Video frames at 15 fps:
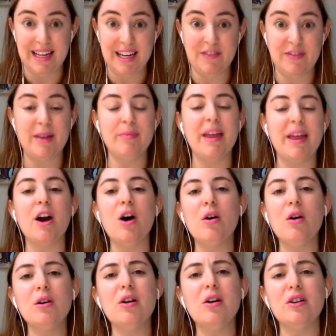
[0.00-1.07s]
If I'm like, oh,
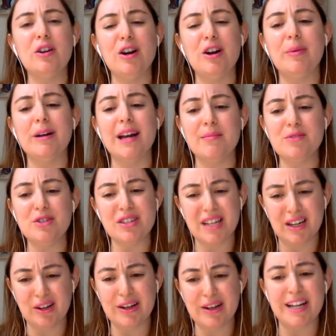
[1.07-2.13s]
no, but I'm just going
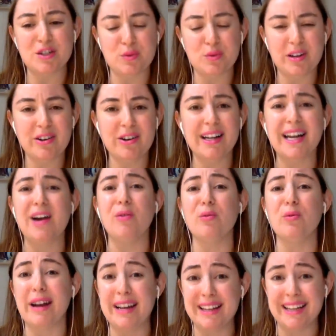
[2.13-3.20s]
to look at Twitter and I'll
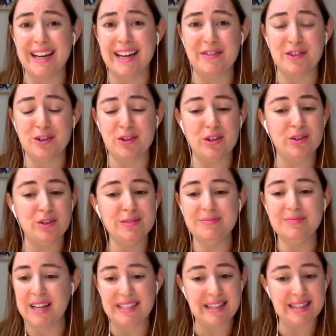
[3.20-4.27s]
write in the afternoon,
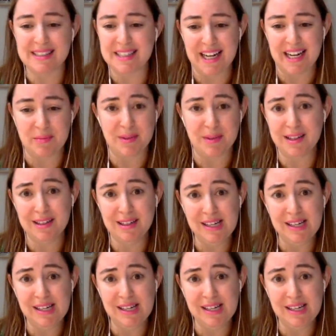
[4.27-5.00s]
it doesn't happen.